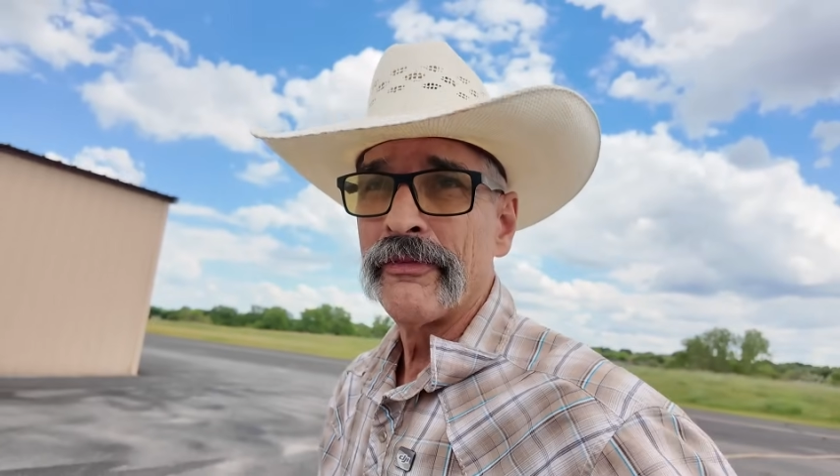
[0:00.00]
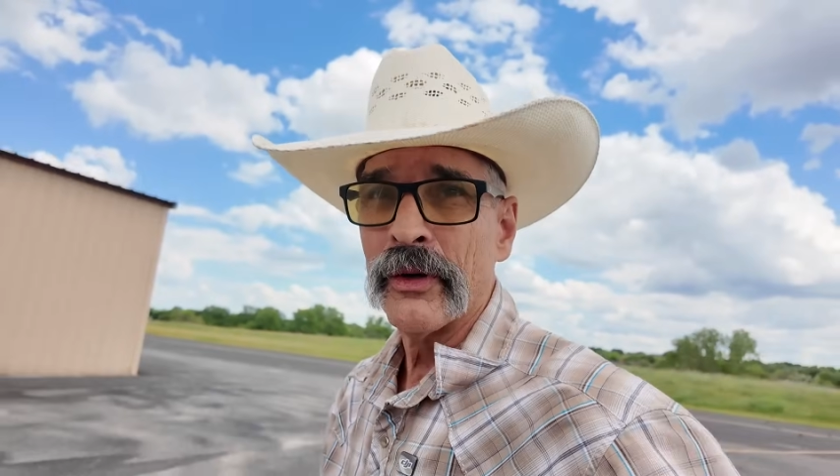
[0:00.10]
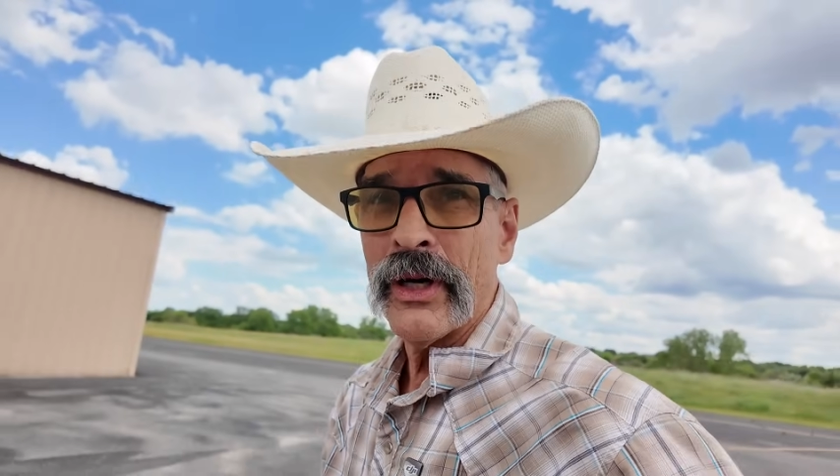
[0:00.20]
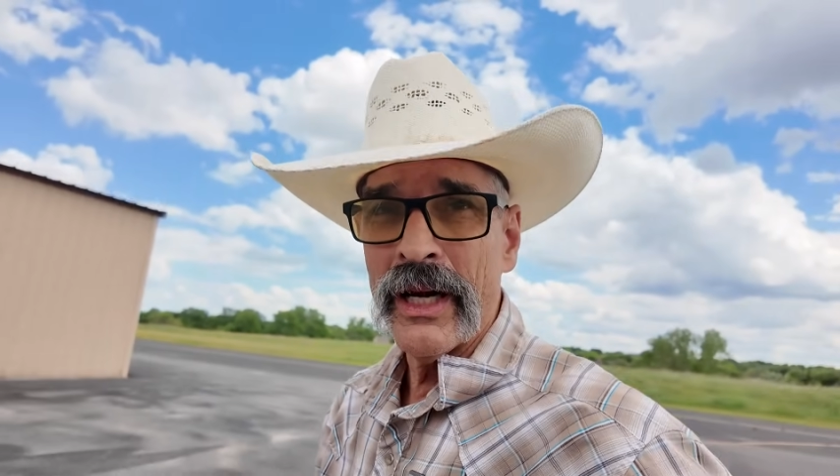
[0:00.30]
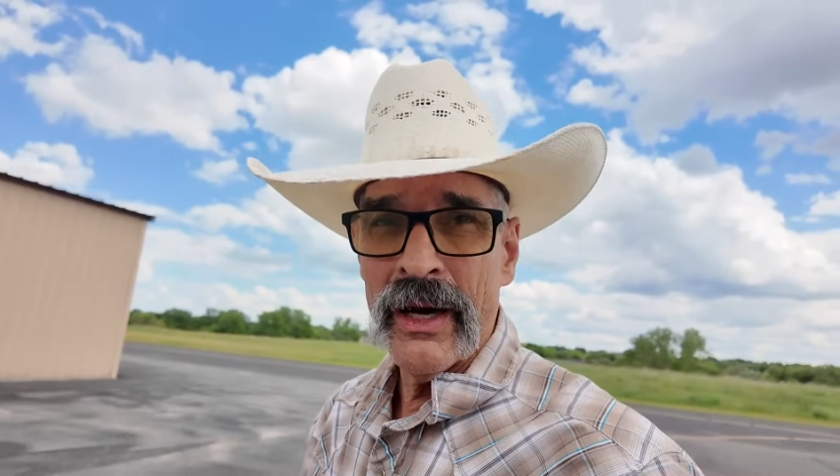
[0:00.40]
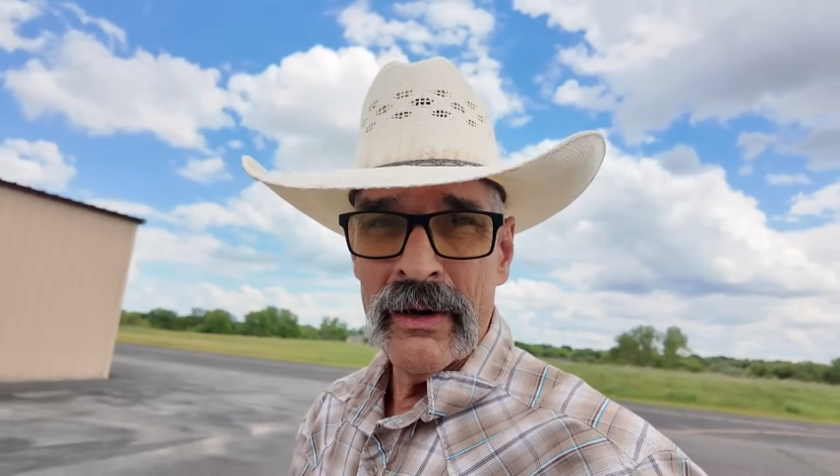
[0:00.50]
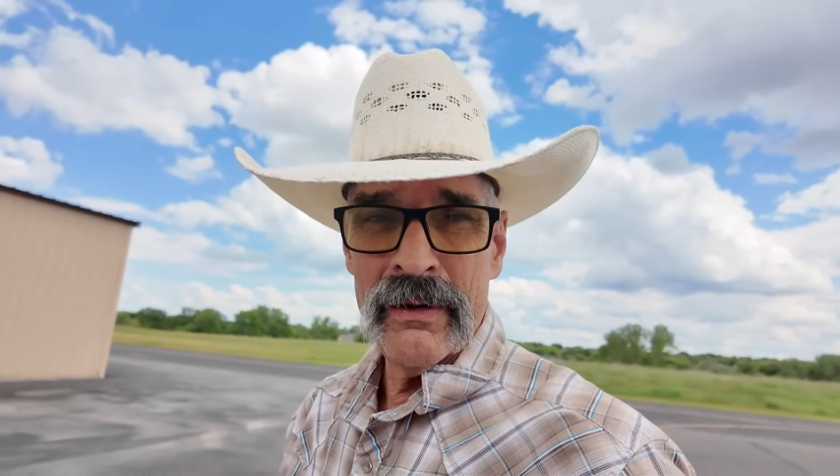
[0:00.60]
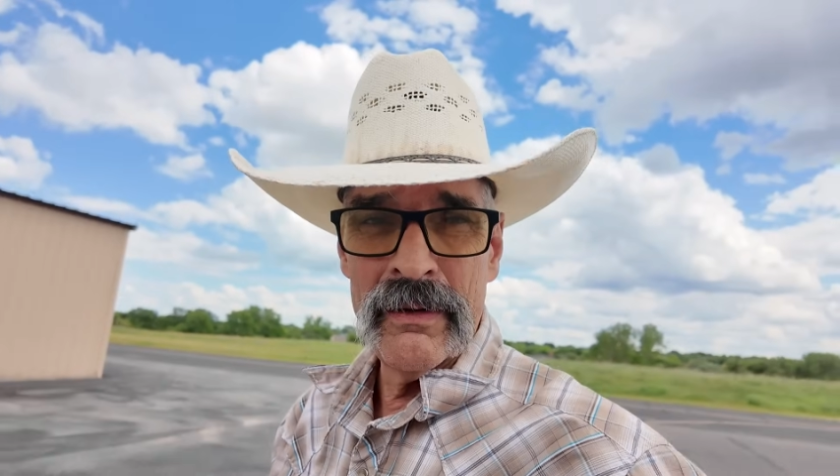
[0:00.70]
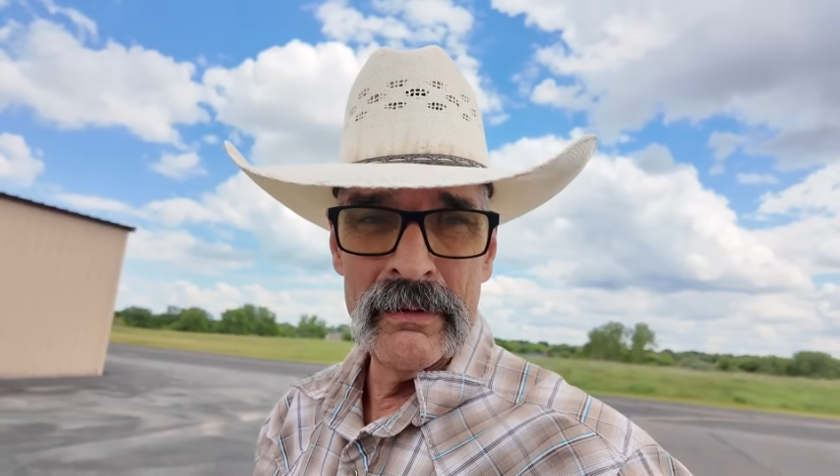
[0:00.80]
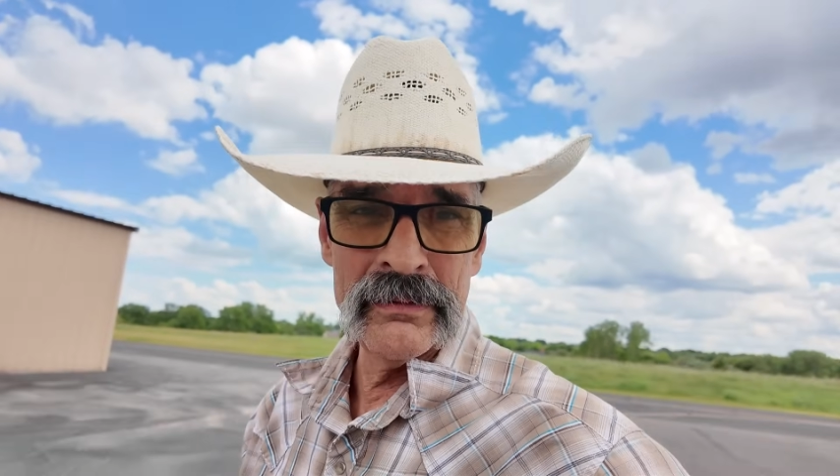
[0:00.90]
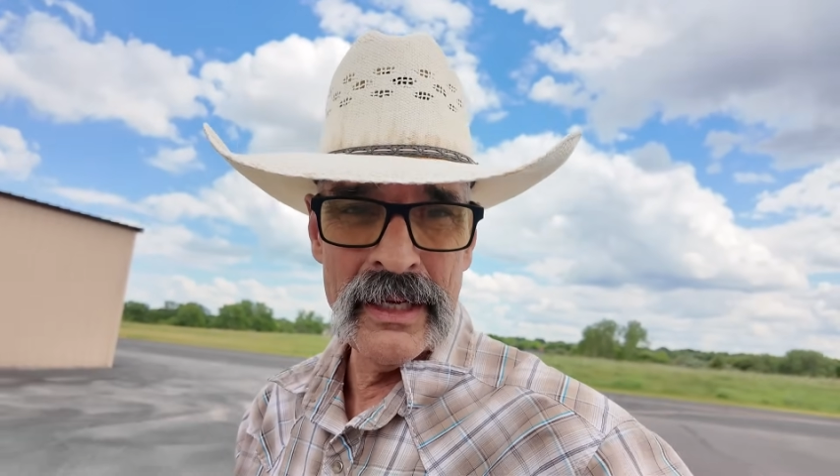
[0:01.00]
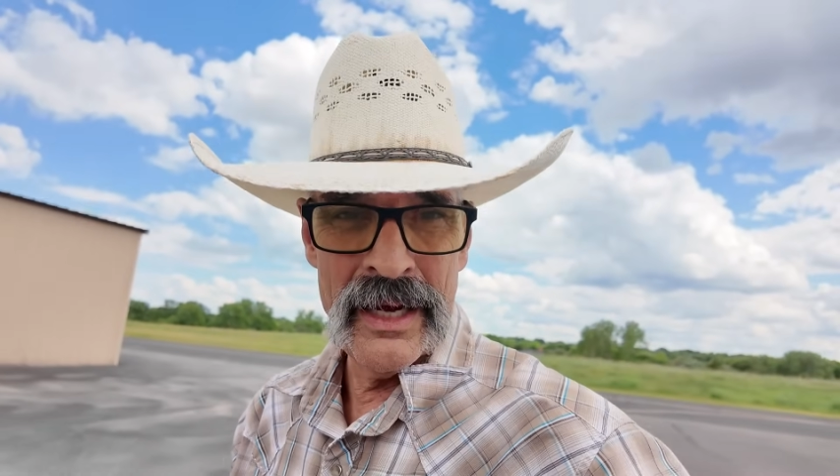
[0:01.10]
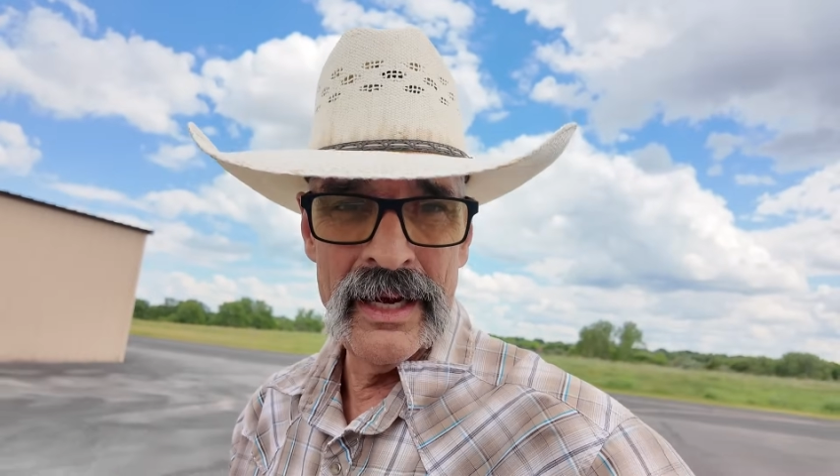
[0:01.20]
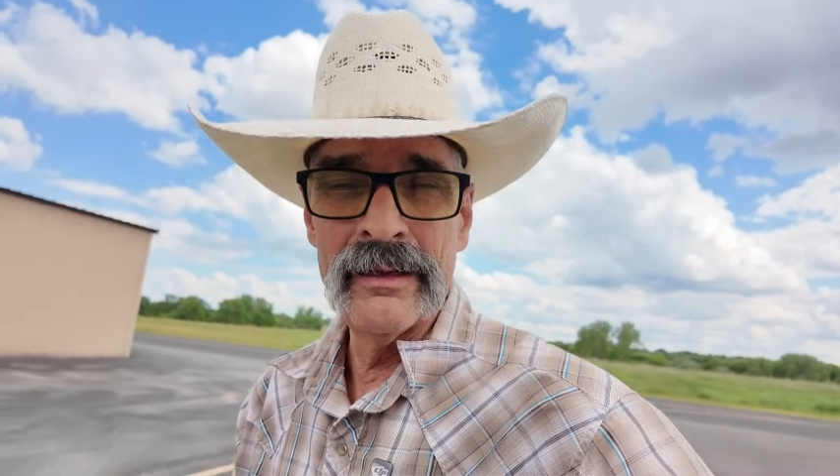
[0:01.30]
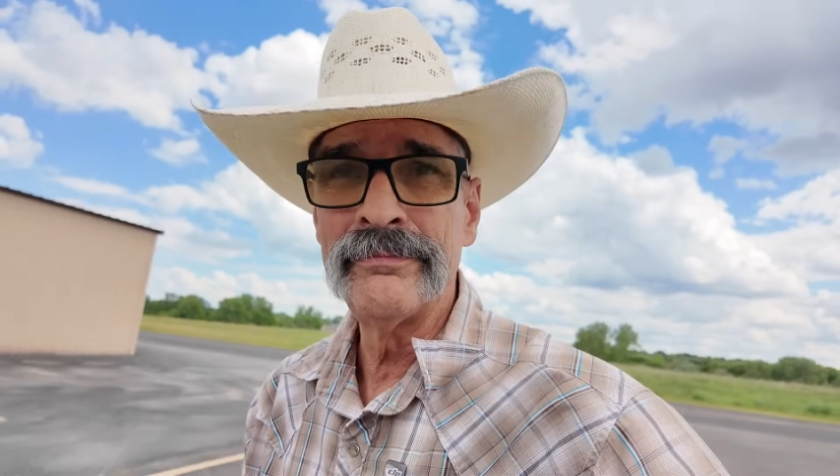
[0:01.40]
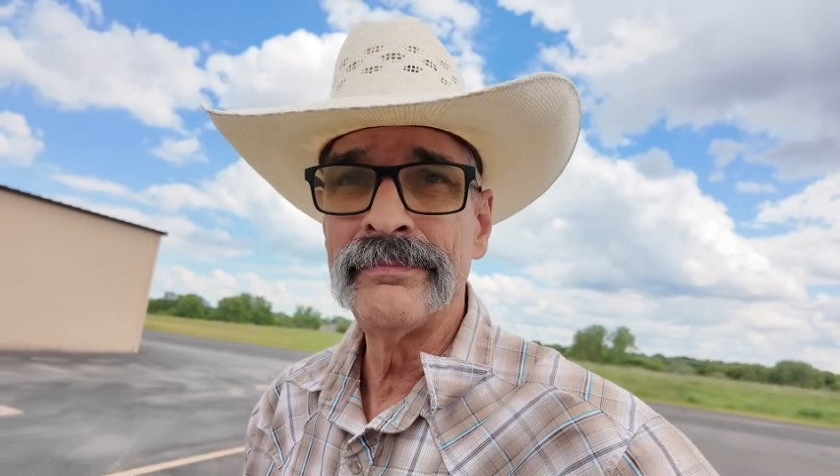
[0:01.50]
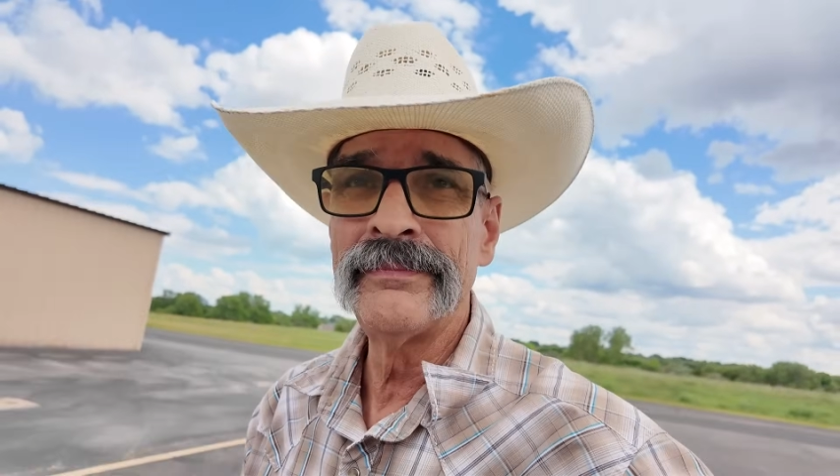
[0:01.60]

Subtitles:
for a long time.